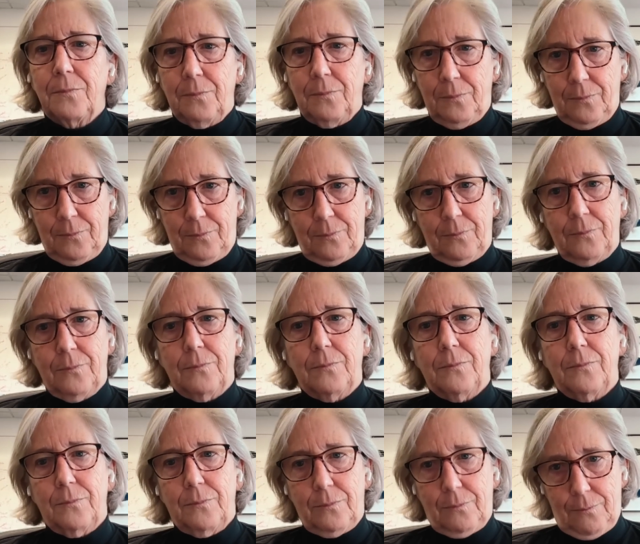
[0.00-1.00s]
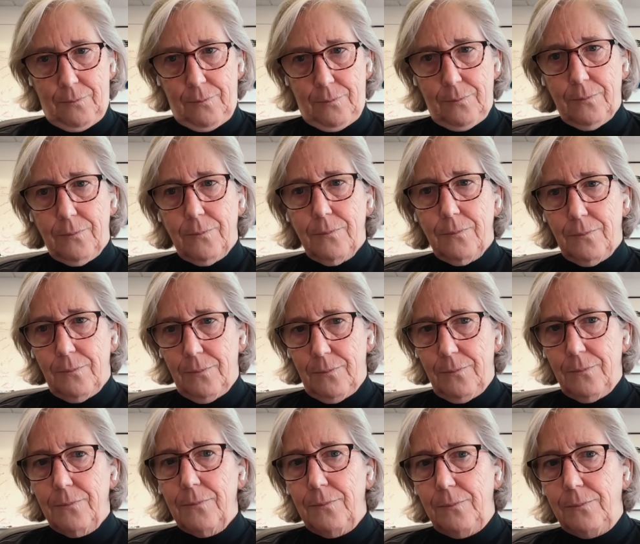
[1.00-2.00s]

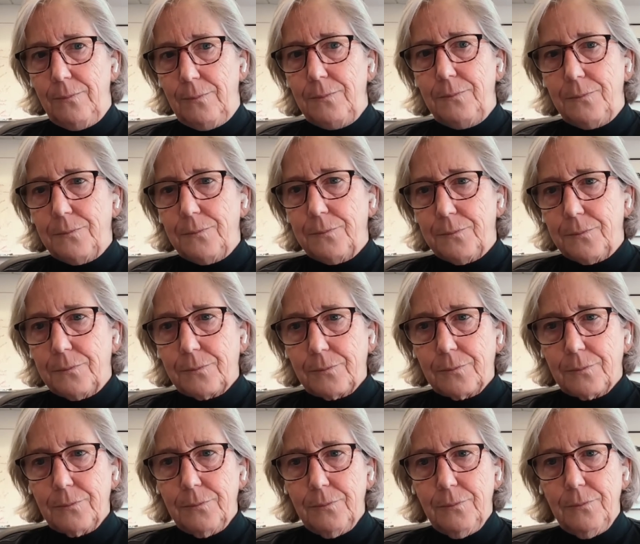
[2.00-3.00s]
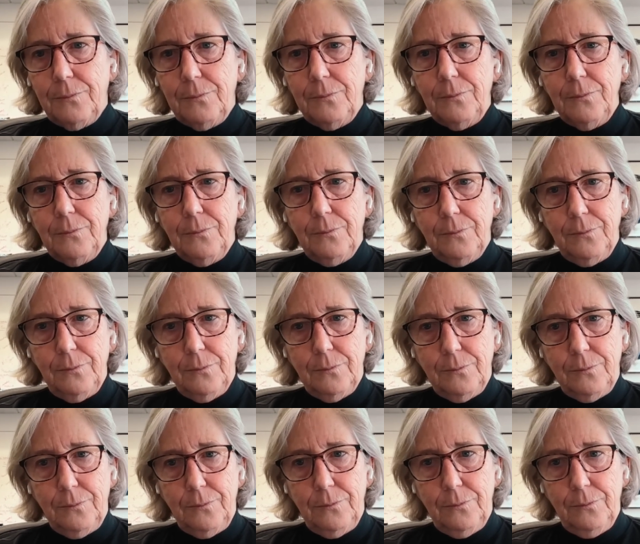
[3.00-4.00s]

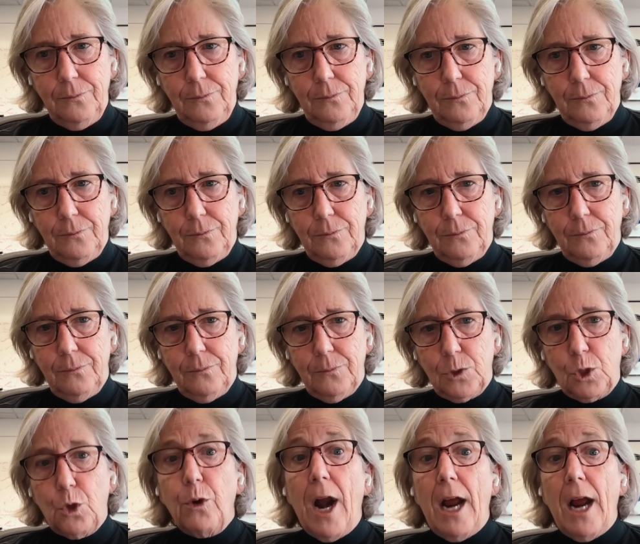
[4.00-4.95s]
No words are spoken by the person on screen.